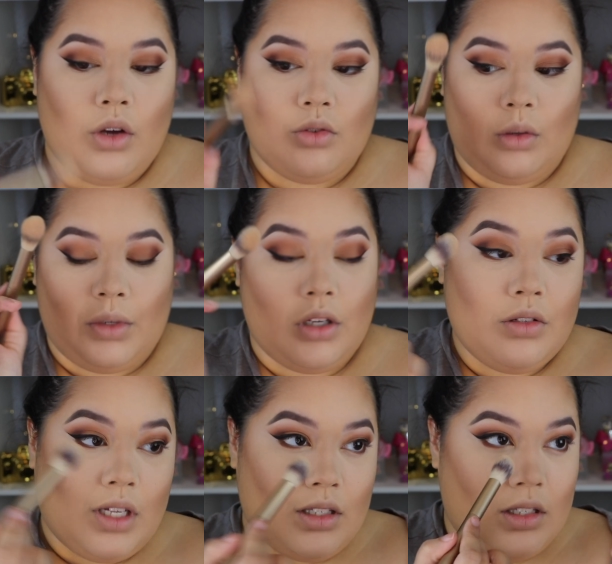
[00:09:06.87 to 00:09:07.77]
So I'm going to
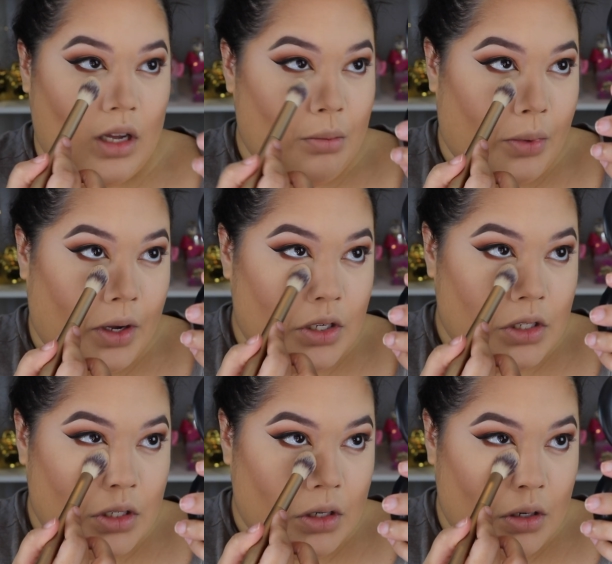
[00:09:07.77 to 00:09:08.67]
use that same
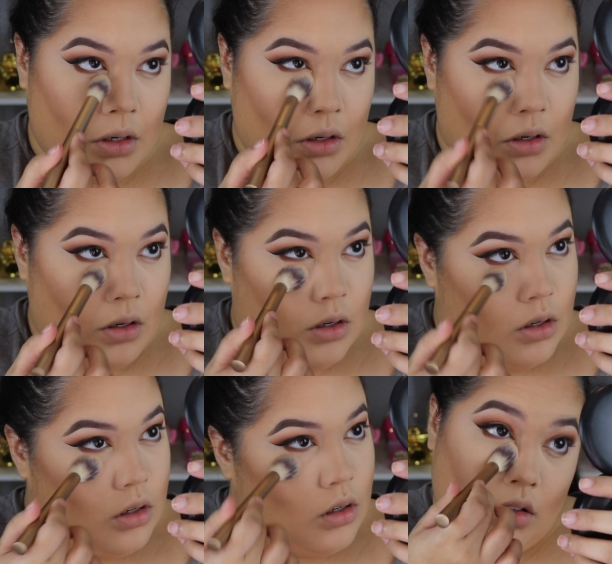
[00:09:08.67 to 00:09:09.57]
brush
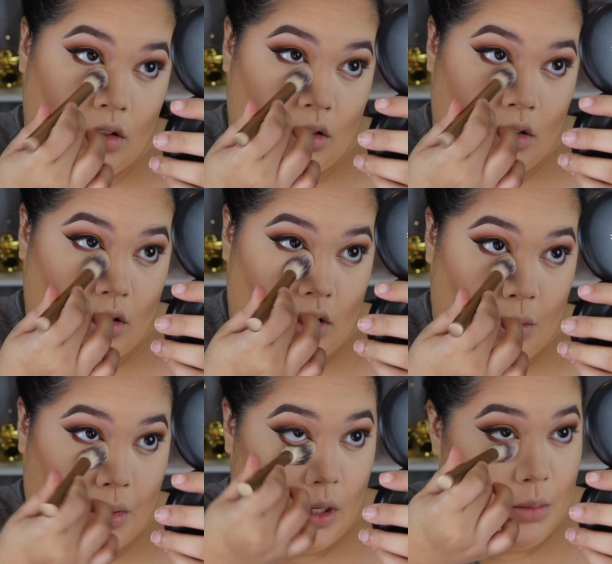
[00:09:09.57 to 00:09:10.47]
and
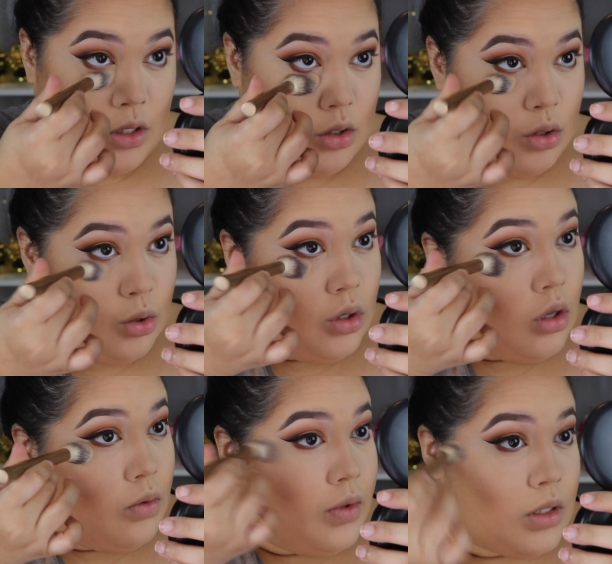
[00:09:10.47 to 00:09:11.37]
apply my
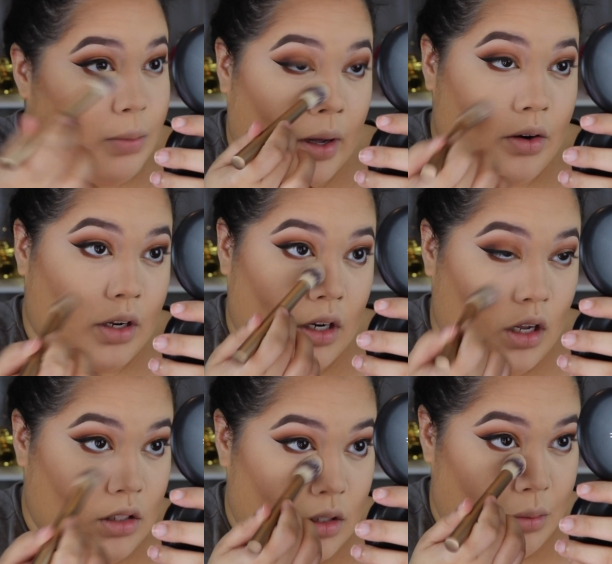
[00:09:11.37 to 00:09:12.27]
Studio Fix powder in
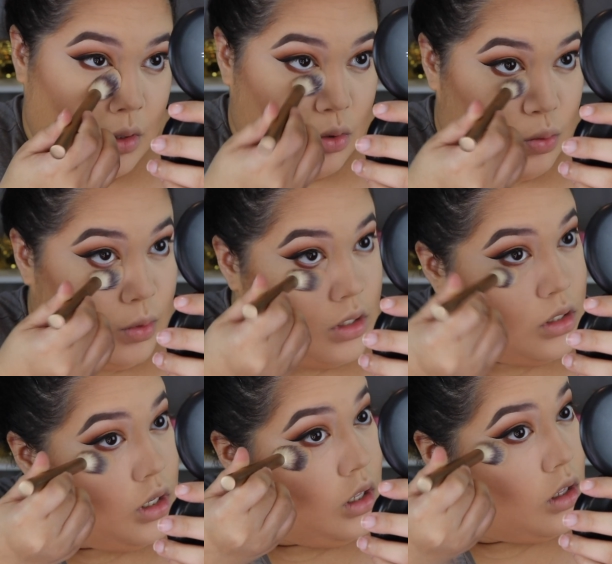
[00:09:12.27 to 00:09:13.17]
NW20.